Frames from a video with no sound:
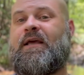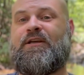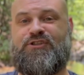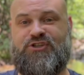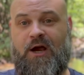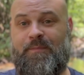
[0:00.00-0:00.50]

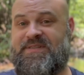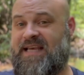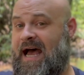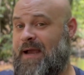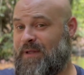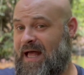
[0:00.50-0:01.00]
Jump
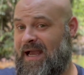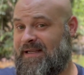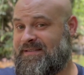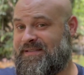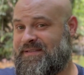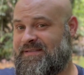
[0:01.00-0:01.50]

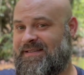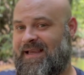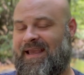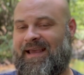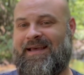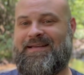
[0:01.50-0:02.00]
timelines
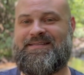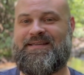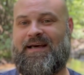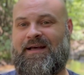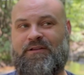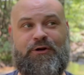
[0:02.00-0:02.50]
and
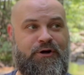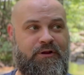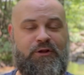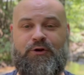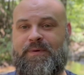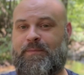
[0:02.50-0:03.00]
uh, learn a
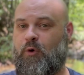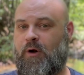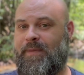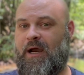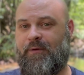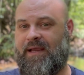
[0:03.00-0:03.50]
little bit more
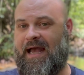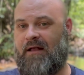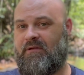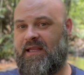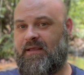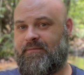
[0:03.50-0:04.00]
about
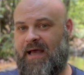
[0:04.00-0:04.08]
reality.